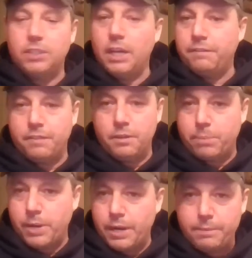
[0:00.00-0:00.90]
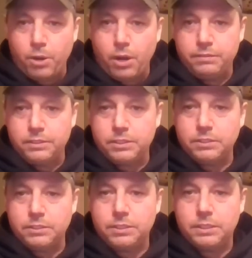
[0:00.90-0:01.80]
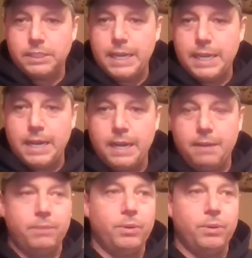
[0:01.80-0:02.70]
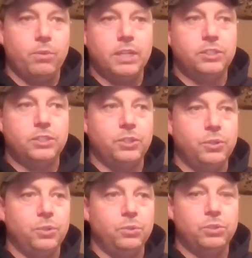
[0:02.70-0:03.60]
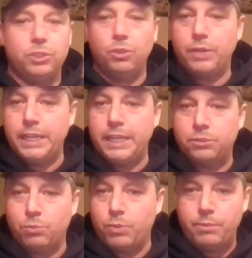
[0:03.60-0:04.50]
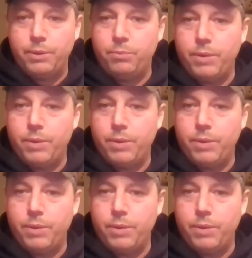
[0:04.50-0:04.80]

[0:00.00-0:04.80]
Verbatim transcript: for the prairie provinces, and we wanted to showcase where we went,